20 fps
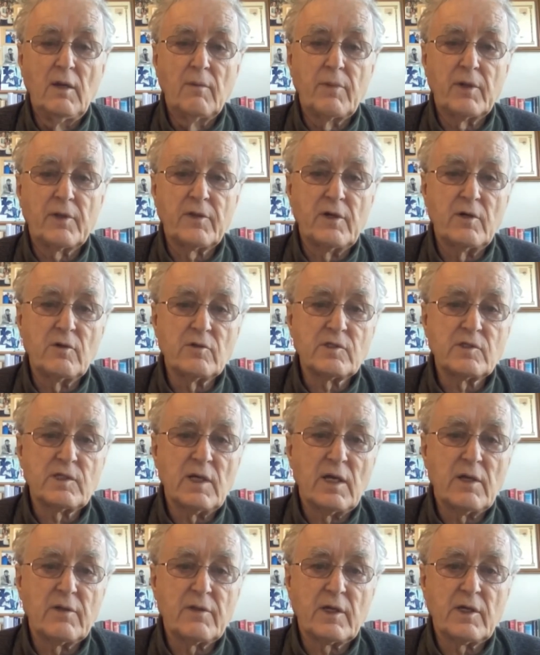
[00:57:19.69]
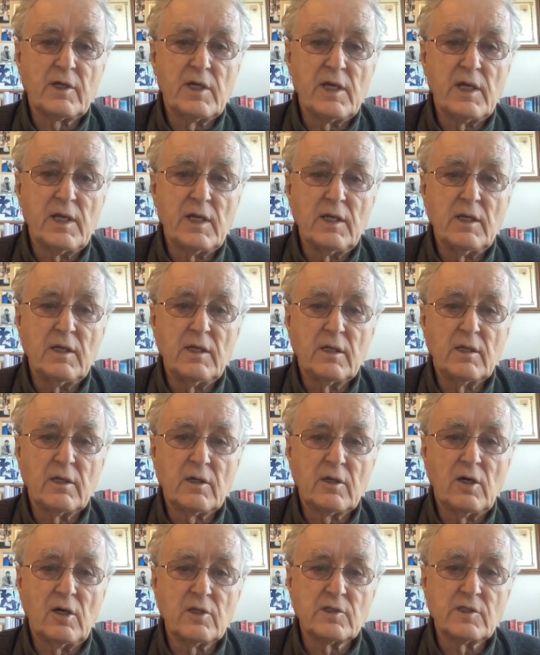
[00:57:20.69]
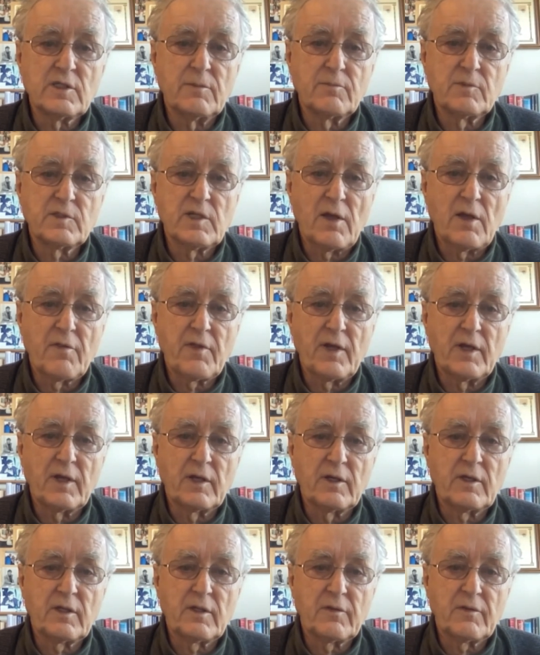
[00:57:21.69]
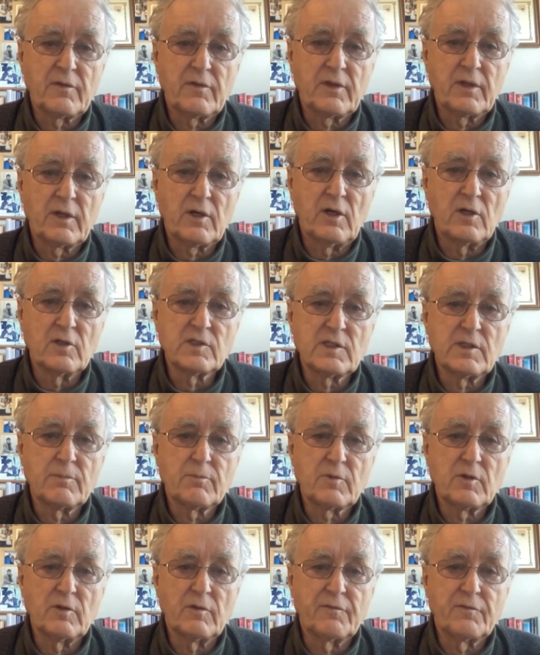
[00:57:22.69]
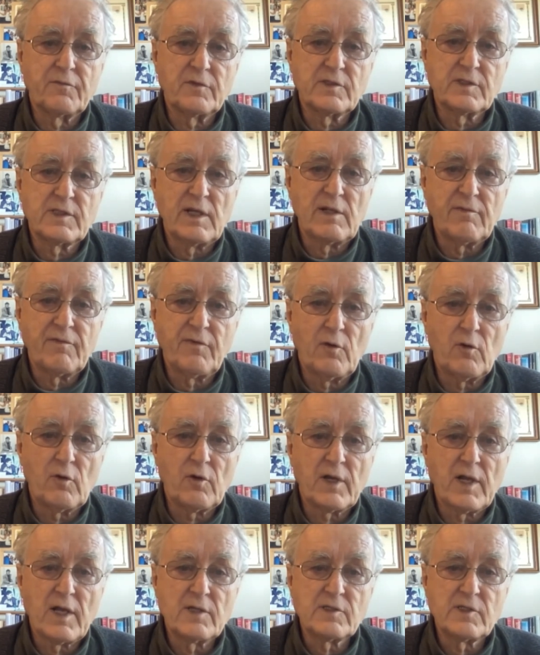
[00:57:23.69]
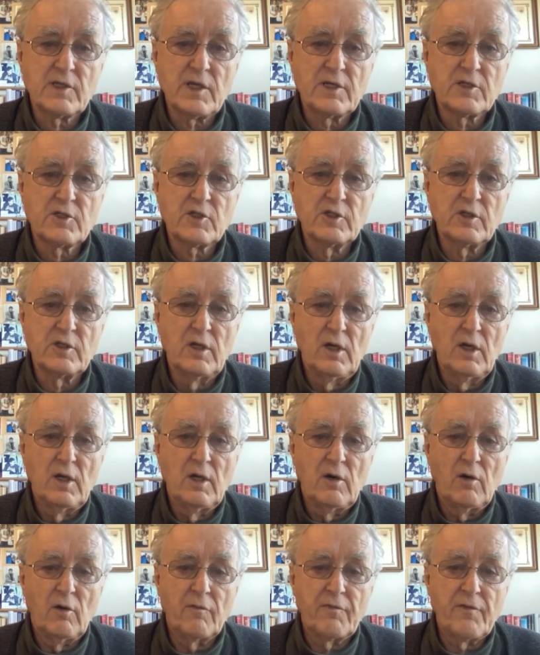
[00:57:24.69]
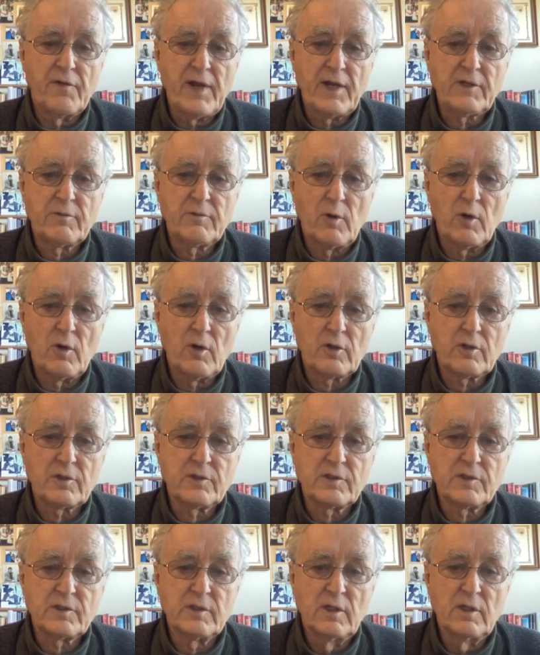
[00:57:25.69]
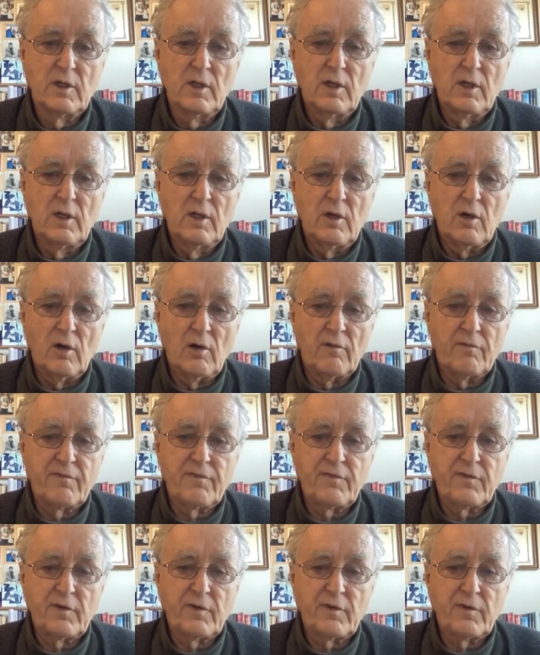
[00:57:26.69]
But those are the key concepts, I think. The concept of self-organization, of networks, of